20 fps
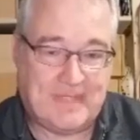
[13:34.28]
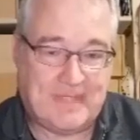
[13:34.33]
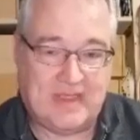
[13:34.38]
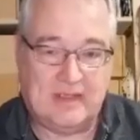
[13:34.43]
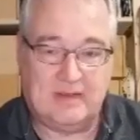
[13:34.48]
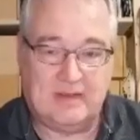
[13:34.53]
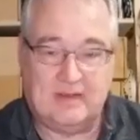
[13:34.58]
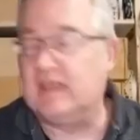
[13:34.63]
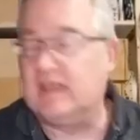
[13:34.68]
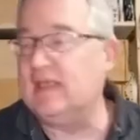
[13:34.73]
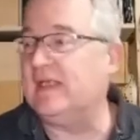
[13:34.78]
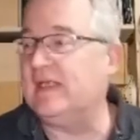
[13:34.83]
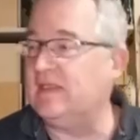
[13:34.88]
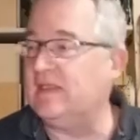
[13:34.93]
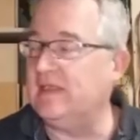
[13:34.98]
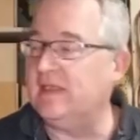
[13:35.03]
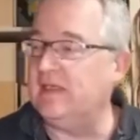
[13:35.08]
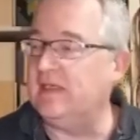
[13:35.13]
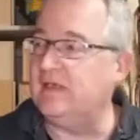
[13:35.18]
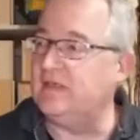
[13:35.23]
And
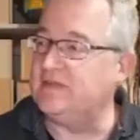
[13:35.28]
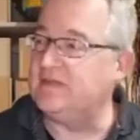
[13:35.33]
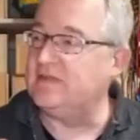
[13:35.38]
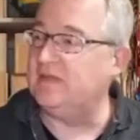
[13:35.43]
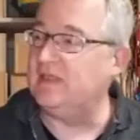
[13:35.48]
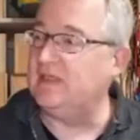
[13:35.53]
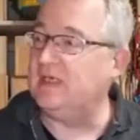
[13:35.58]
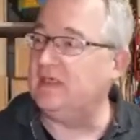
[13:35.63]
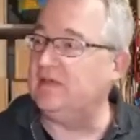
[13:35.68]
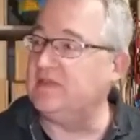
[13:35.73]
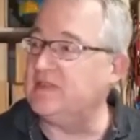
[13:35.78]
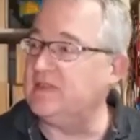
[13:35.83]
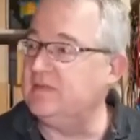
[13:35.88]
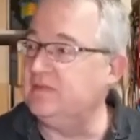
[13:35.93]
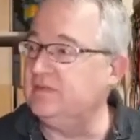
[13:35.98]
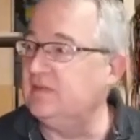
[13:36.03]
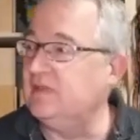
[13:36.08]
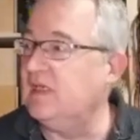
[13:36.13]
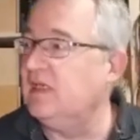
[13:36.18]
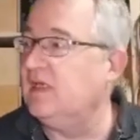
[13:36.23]
that also allows to
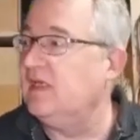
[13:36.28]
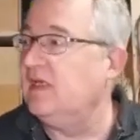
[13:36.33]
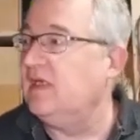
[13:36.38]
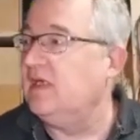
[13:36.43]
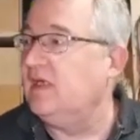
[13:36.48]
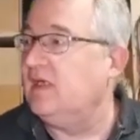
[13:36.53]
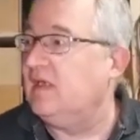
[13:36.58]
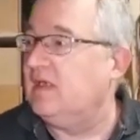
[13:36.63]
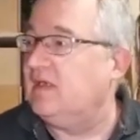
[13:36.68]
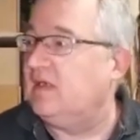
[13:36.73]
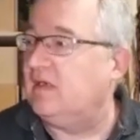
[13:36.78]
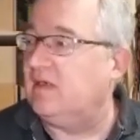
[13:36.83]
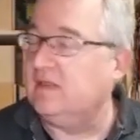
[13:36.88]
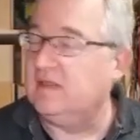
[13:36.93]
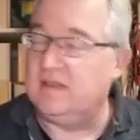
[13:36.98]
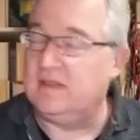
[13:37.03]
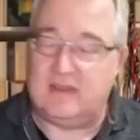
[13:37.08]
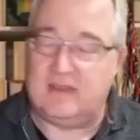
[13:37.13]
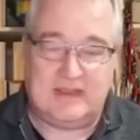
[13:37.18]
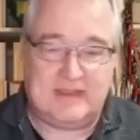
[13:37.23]

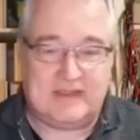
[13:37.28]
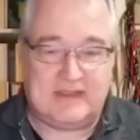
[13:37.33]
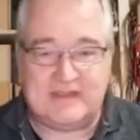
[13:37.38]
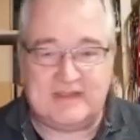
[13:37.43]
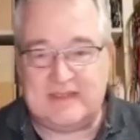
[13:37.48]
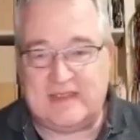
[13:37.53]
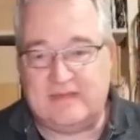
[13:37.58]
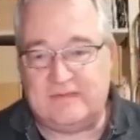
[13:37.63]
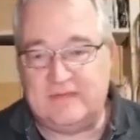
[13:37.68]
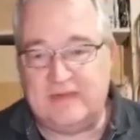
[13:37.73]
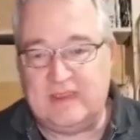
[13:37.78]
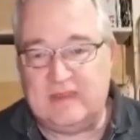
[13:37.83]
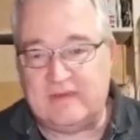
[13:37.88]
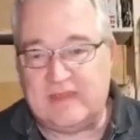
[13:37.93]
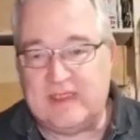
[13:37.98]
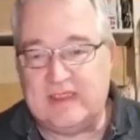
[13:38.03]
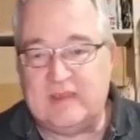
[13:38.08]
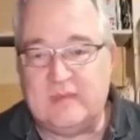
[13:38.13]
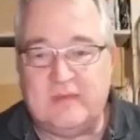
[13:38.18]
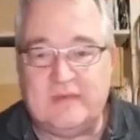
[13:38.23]
all that stuff,
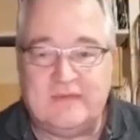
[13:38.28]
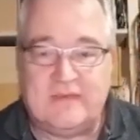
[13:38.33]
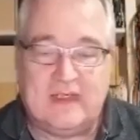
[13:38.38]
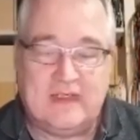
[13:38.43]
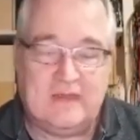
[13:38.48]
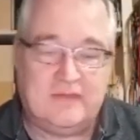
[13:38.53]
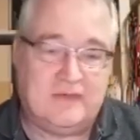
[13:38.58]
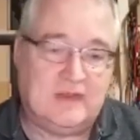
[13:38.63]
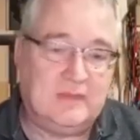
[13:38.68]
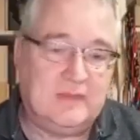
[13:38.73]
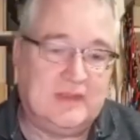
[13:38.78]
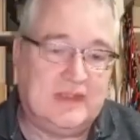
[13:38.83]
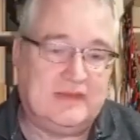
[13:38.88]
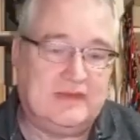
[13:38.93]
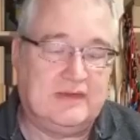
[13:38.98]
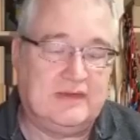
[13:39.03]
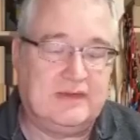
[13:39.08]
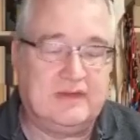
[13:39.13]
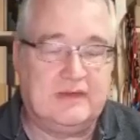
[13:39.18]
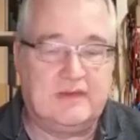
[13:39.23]
relocatable file format,
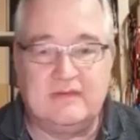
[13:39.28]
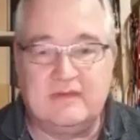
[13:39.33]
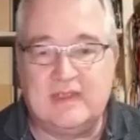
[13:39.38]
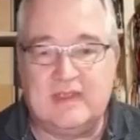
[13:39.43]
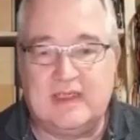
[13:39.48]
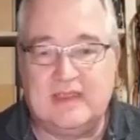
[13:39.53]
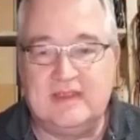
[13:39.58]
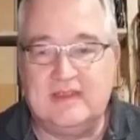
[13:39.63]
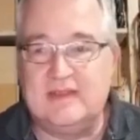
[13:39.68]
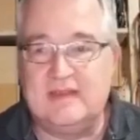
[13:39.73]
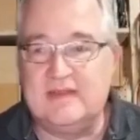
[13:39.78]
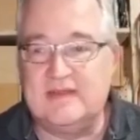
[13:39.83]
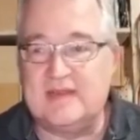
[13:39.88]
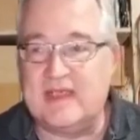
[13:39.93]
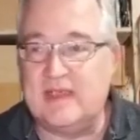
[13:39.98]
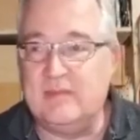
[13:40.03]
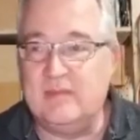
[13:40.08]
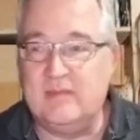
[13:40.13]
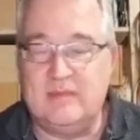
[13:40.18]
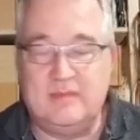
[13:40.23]
you can run the
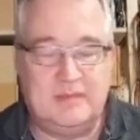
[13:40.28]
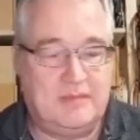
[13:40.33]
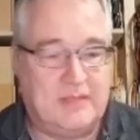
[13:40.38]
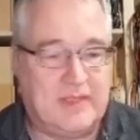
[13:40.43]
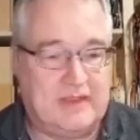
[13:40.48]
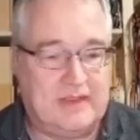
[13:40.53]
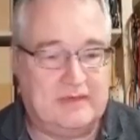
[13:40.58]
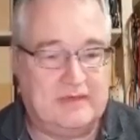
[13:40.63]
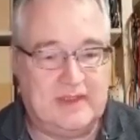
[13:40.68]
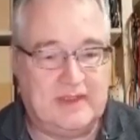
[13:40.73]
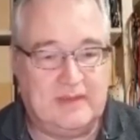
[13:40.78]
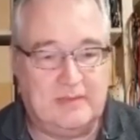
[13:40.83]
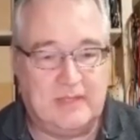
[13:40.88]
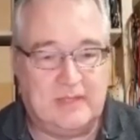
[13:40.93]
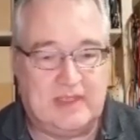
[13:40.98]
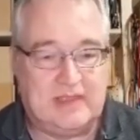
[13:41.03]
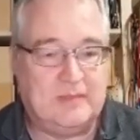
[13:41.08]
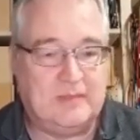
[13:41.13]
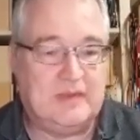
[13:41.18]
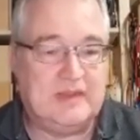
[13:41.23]
same binary
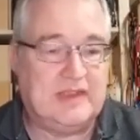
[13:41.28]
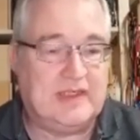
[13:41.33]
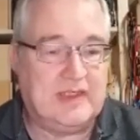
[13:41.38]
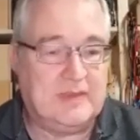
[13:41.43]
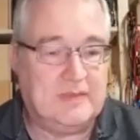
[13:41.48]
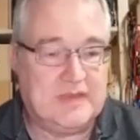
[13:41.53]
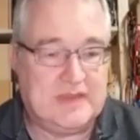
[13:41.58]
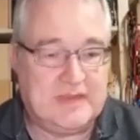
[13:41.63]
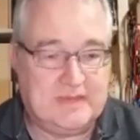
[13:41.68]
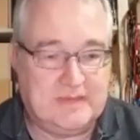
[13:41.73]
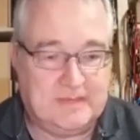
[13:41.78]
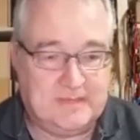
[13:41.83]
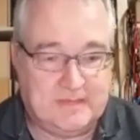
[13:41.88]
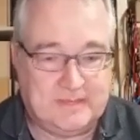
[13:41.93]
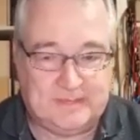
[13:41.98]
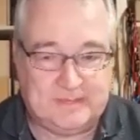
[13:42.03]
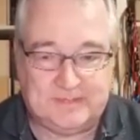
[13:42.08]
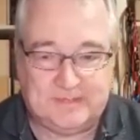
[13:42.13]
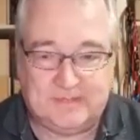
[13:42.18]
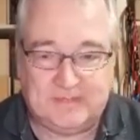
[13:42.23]
multiple times
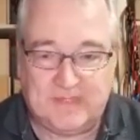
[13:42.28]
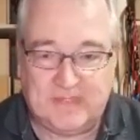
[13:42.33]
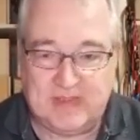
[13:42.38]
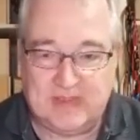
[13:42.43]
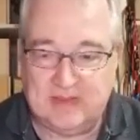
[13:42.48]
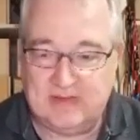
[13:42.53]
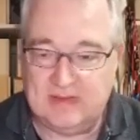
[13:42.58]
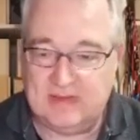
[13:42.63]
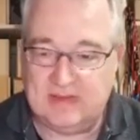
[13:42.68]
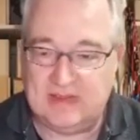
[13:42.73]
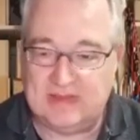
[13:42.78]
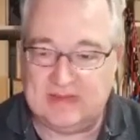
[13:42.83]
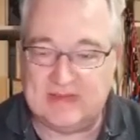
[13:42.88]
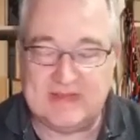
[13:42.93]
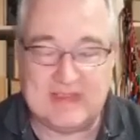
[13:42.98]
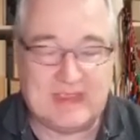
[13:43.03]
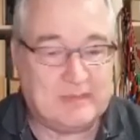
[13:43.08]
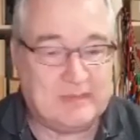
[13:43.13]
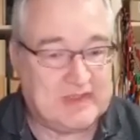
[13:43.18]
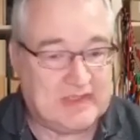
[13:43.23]
at the
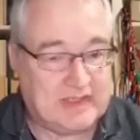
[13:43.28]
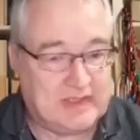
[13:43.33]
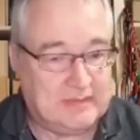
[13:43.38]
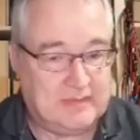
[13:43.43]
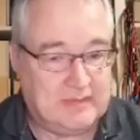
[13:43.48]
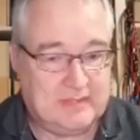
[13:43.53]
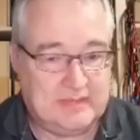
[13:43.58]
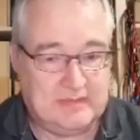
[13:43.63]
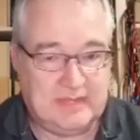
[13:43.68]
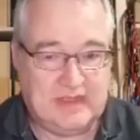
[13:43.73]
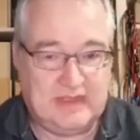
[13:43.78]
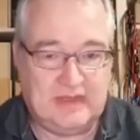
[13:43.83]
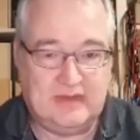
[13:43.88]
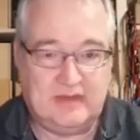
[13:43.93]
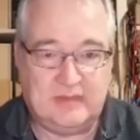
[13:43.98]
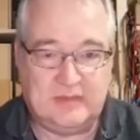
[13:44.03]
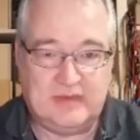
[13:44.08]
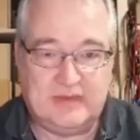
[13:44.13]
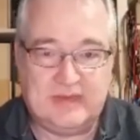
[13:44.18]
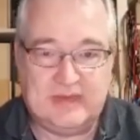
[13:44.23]
same time in the
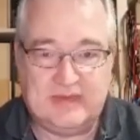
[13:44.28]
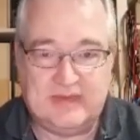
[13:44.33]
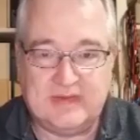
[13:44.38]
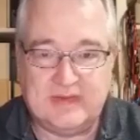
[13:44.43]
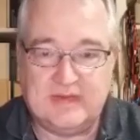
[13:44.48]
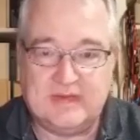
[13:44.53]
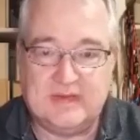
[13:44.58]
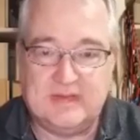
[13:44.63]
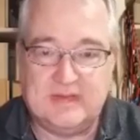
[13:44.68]
operating system.